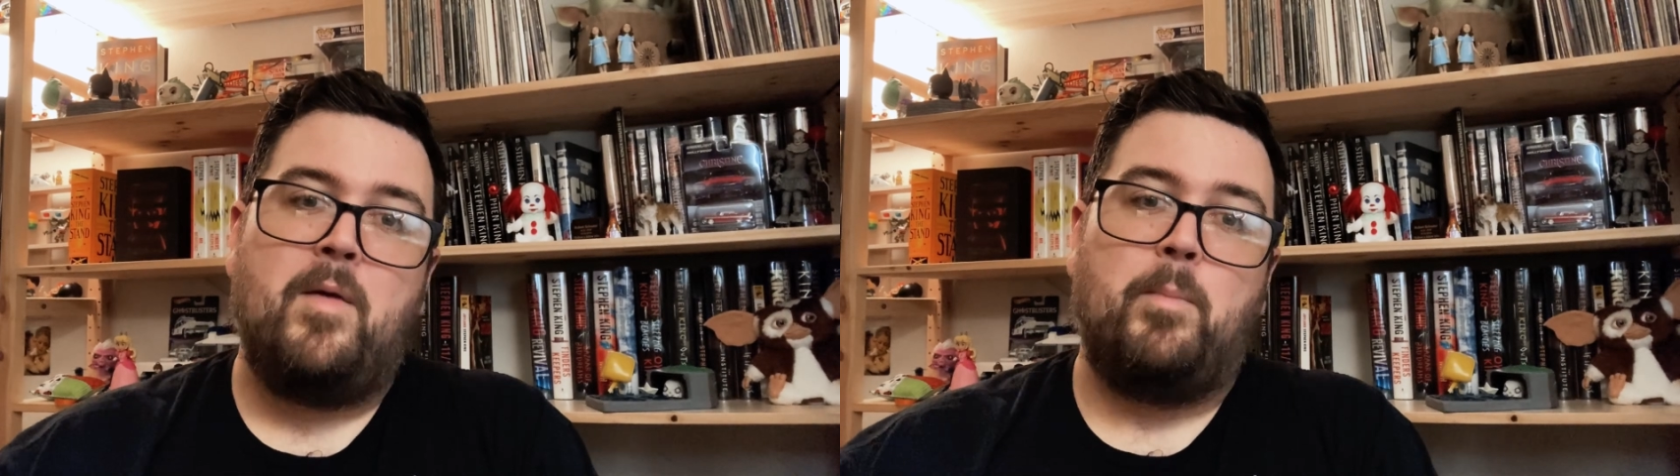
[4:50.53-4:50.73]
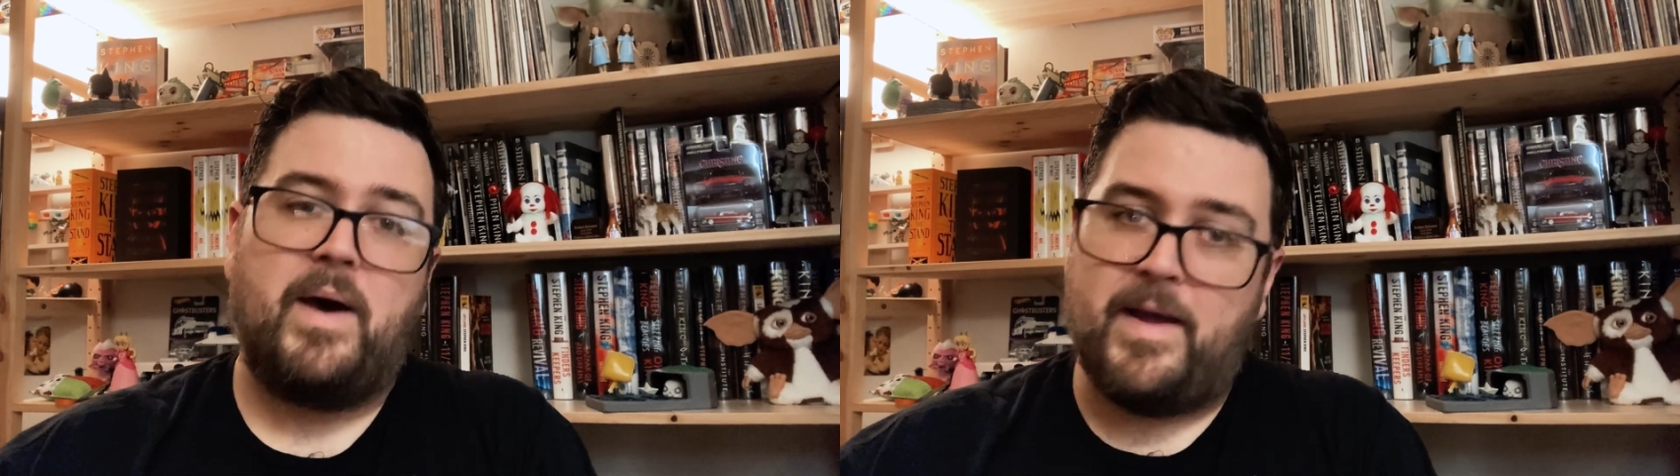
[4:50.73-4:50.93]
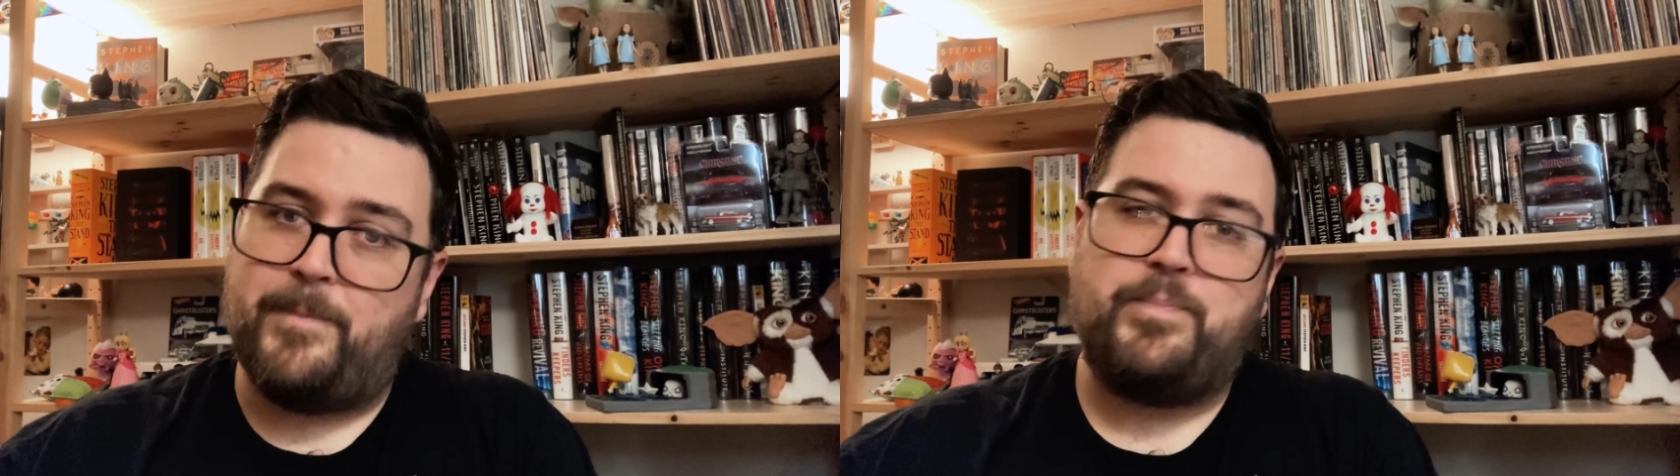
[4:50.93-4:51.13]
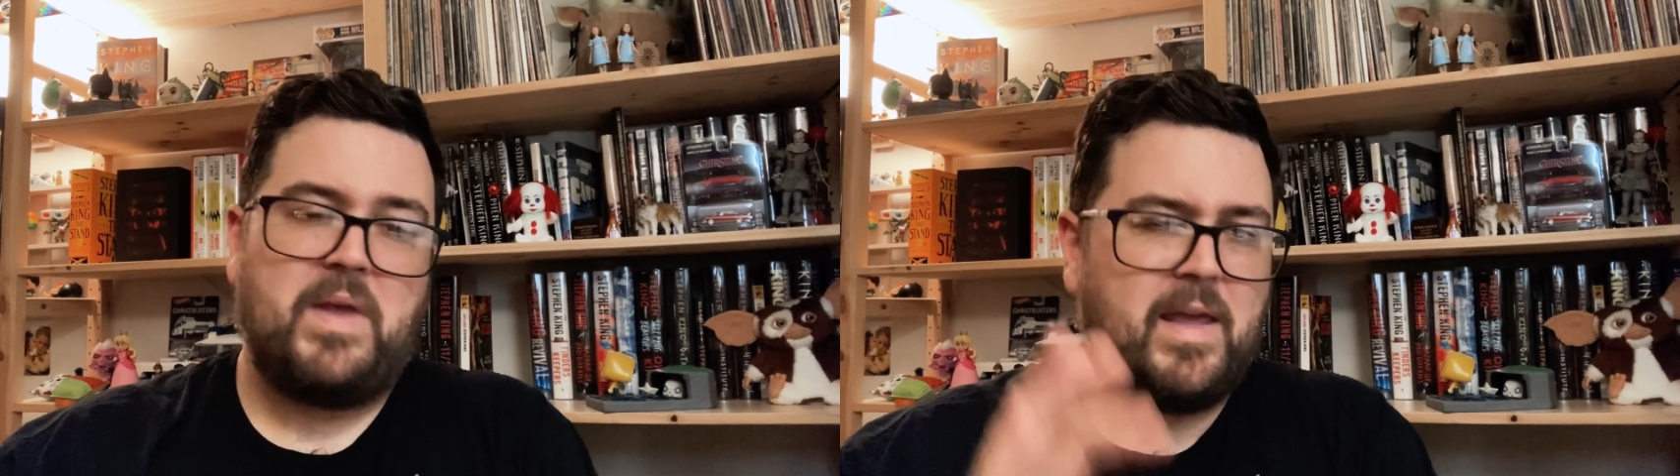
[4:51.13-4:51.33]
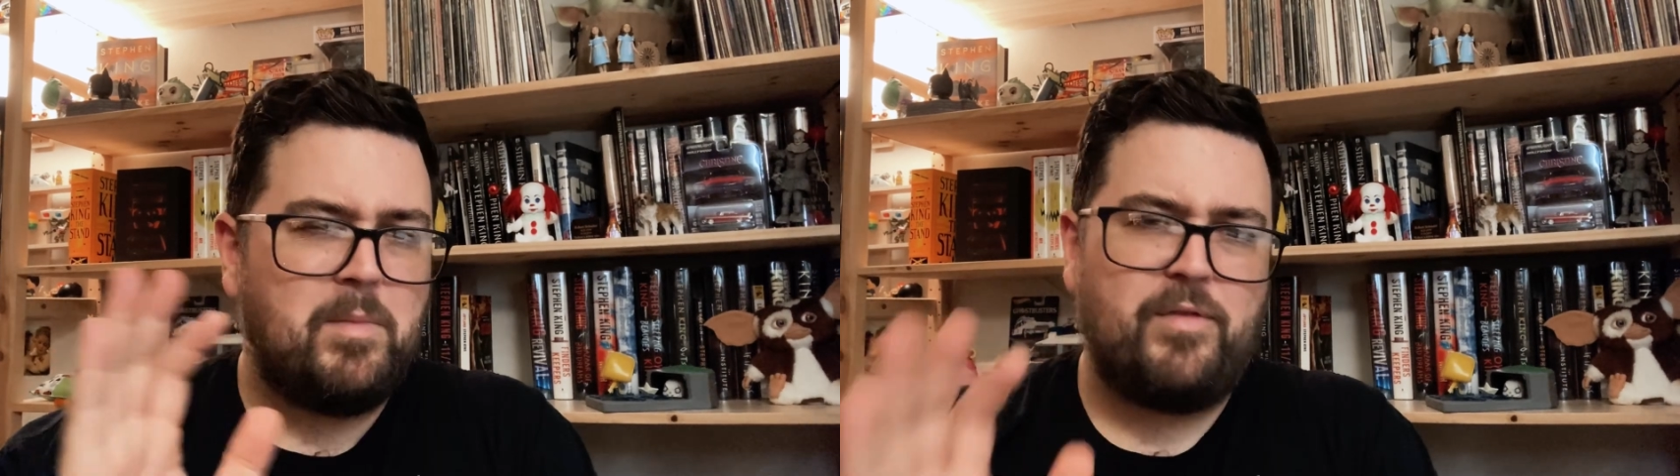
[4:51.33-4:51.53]
But
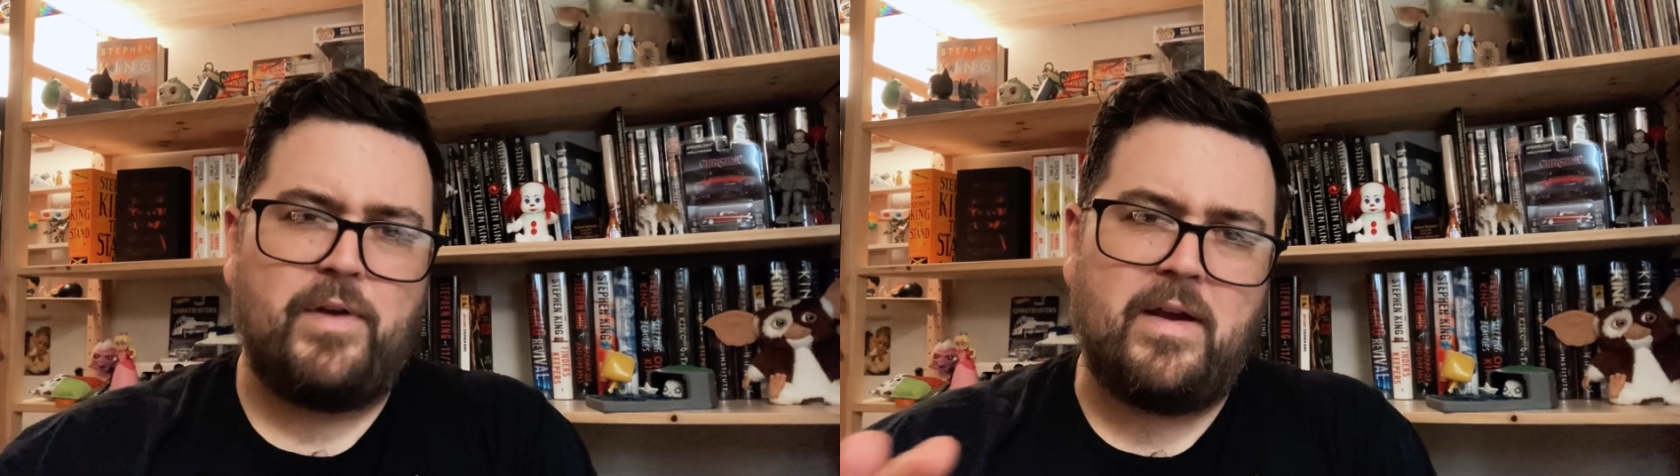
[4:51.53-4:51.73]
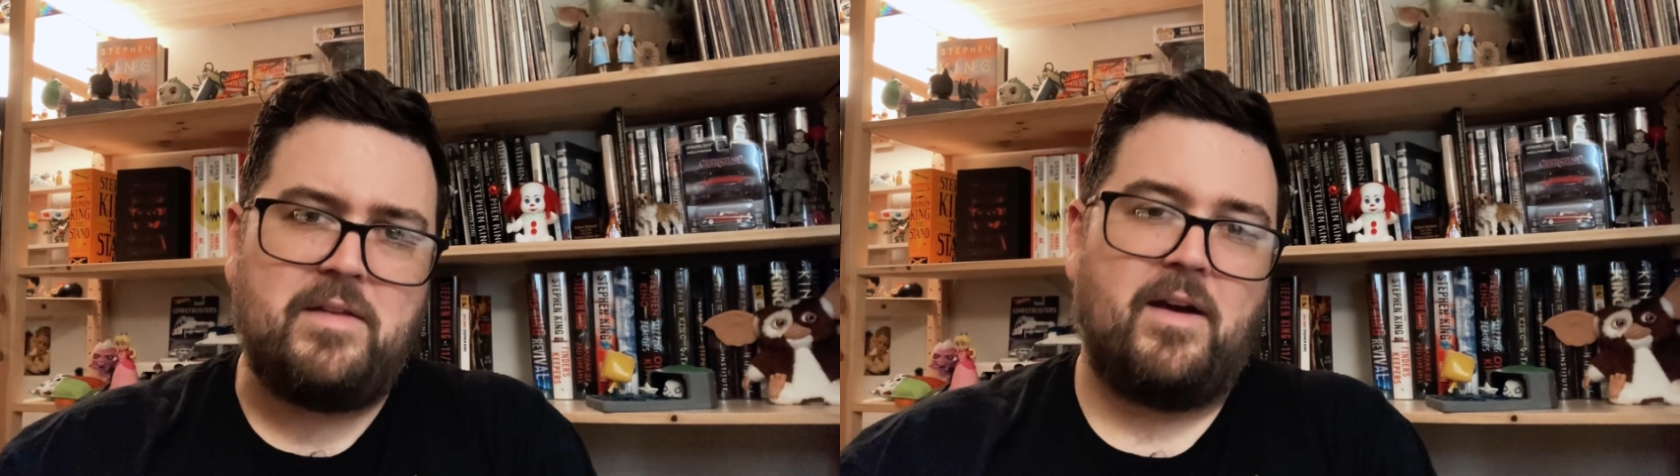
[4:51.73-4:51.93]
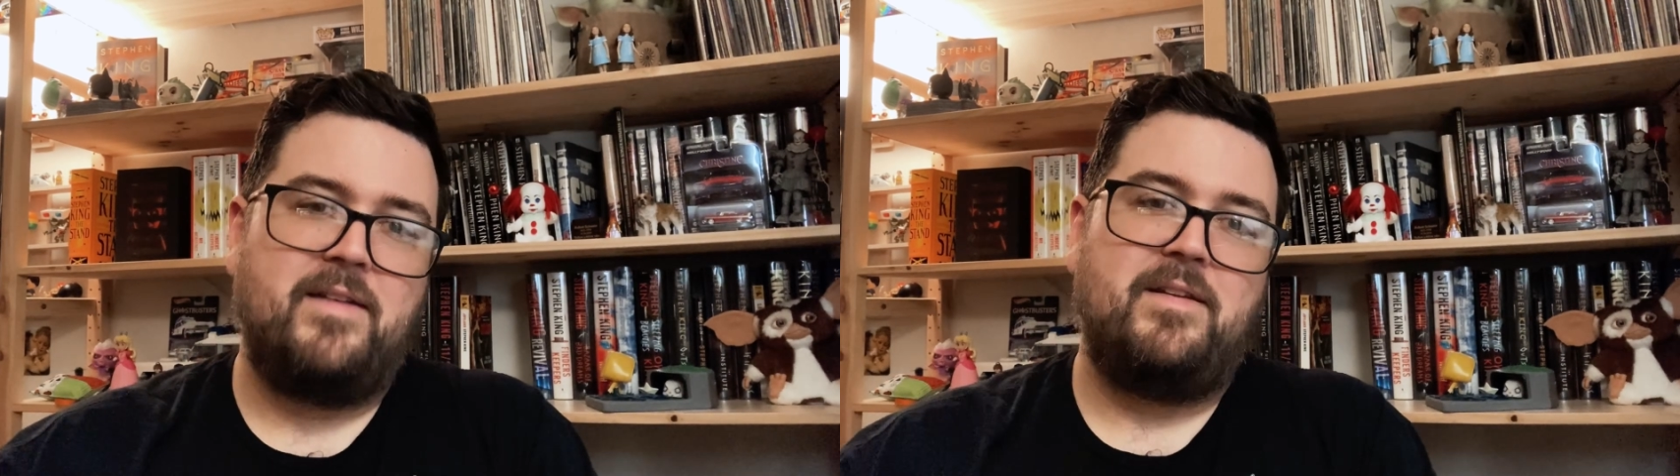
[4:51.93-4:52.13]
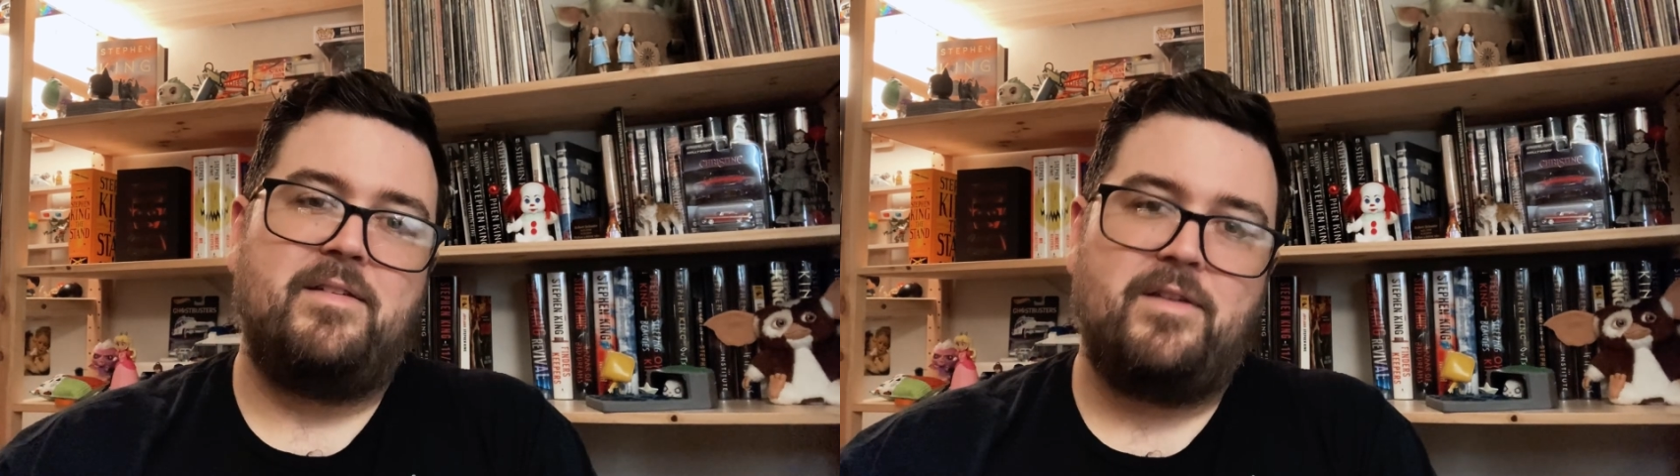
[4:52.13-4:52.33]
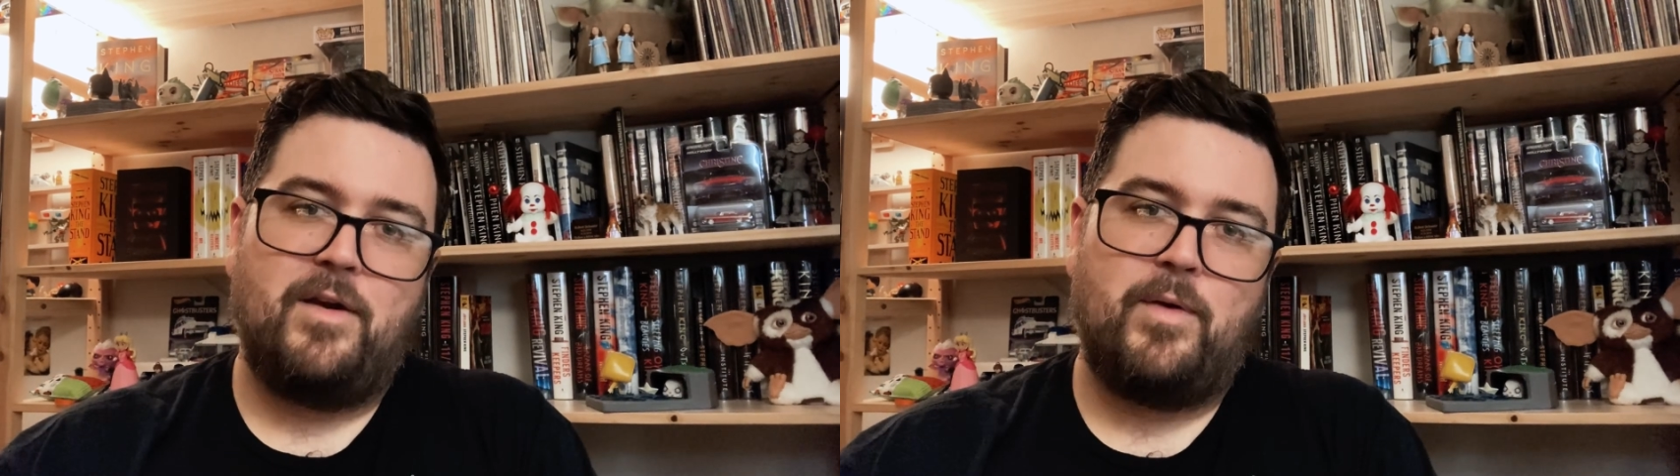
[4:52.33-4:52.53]
it can be very daunting
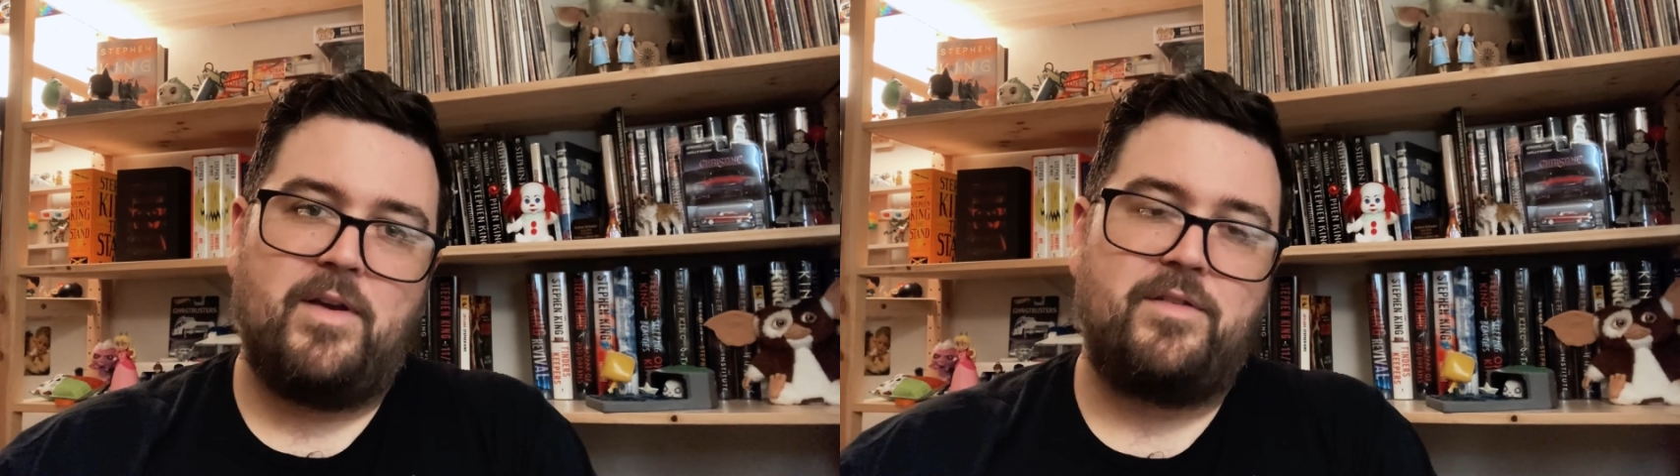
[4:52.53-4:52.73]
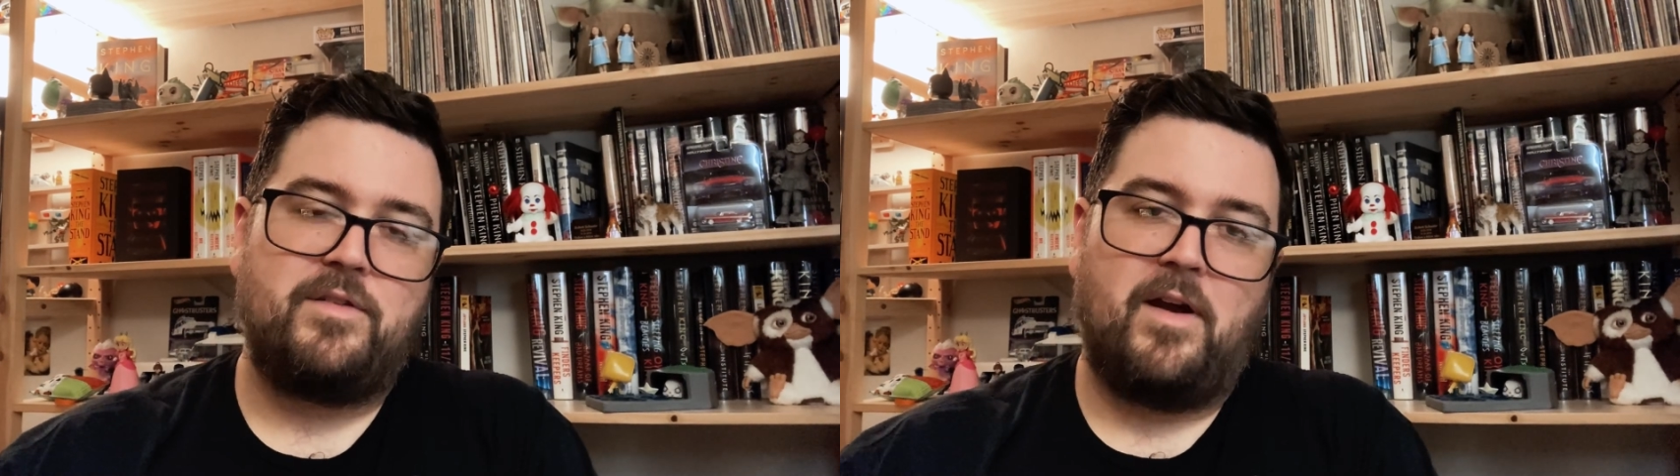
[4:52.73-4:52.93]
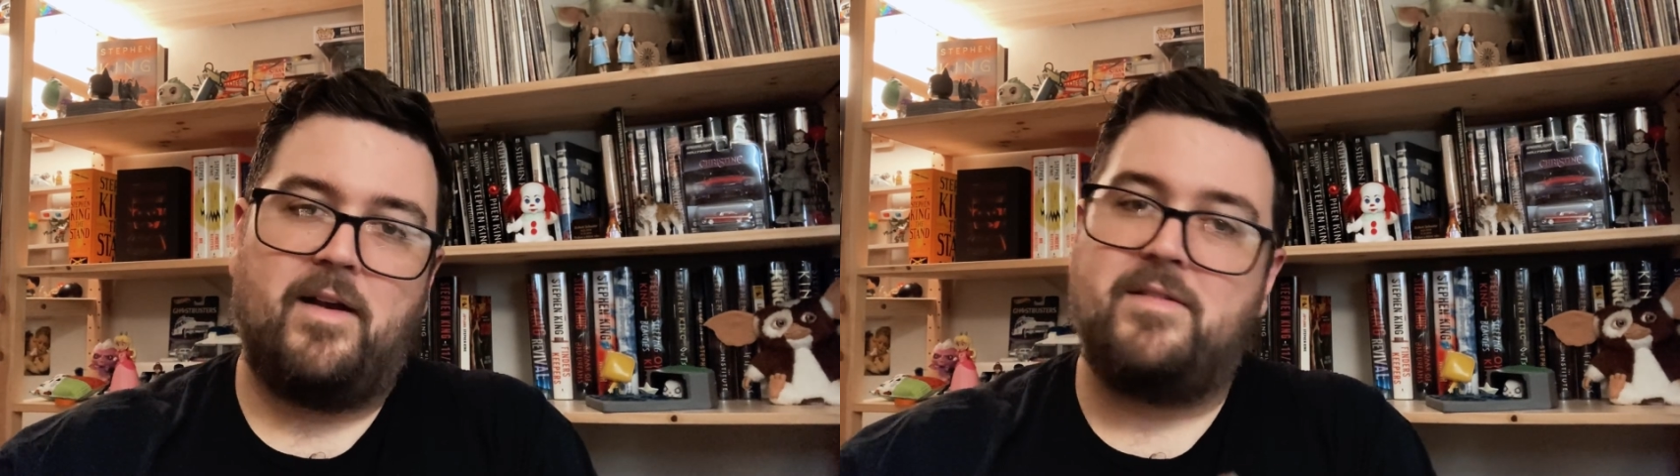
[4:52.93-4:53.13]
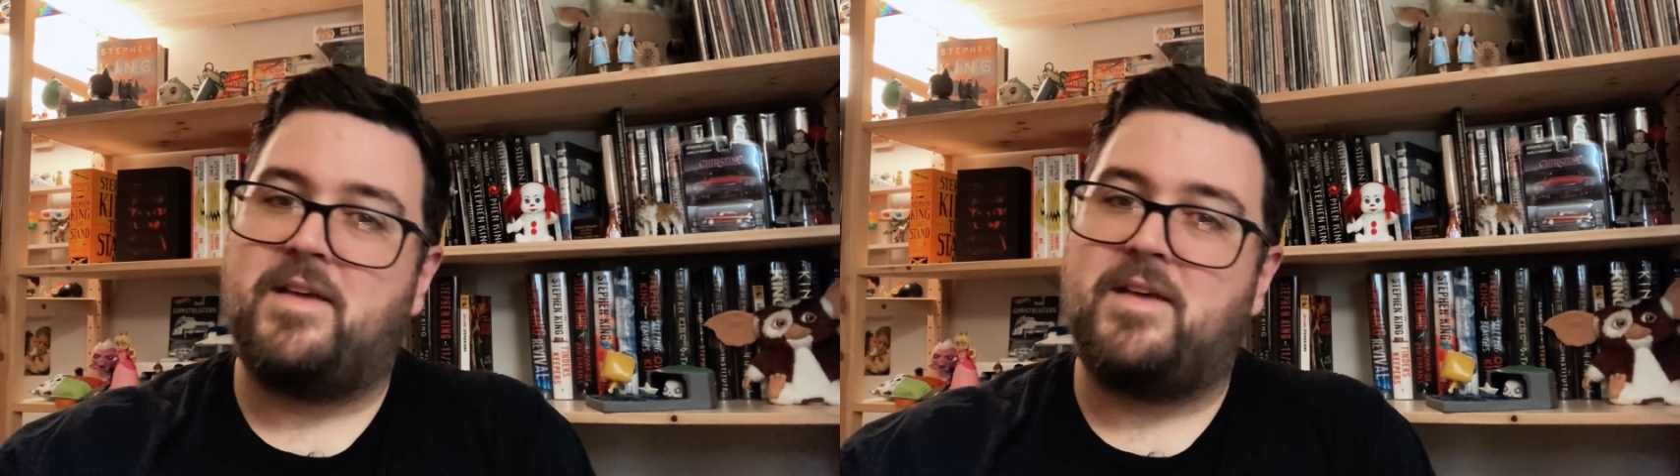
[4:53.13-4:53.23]
to know where to start.